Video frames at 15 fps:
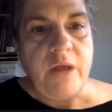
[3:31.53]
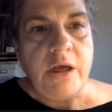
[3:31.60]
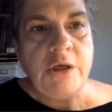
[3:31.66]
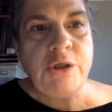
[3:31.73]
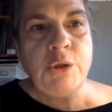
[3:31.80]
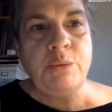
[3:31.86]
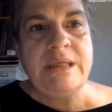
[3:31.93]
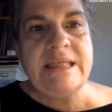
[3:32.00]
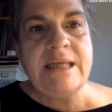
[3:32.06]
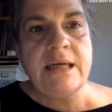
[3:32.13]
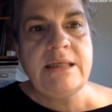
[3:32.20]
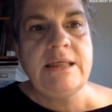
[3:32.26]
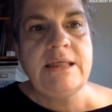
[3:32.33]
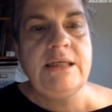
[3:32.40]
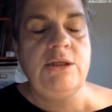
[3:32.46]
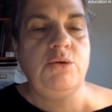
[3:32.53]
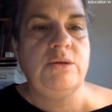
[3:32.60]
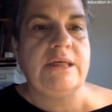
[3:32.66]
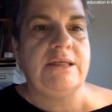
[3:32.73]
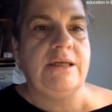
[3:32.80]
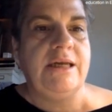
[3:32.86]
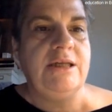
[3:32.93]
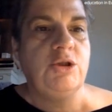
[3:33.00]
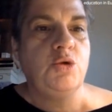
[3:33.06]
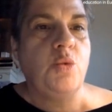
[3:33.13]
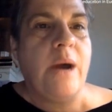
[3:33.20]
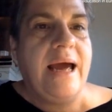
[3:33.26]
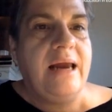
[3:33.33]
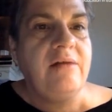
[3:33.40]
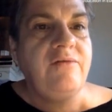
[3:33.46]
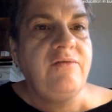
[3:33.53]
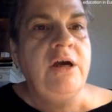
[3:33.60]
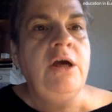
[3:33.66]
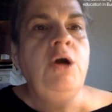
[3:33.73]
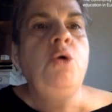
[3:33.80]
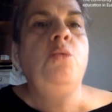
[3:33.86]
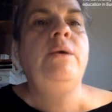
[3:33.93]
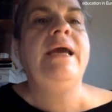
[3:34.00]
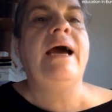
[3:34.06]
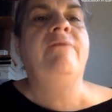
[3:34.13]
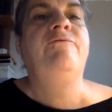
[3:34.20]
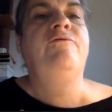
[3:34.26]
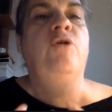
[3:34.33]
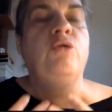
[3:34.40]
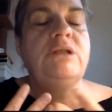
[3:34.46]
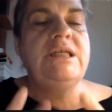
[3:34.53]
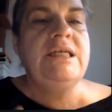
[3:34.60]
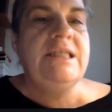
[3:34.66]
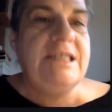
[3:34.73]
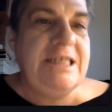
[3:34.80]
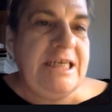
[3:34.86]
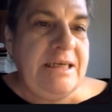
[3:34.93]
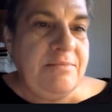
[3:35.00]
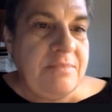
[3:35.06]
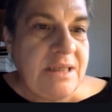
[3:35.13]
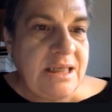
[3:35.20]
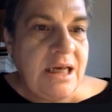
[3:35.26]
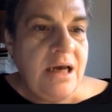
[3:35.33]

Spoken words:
So we started in 2012. We have 14 teams.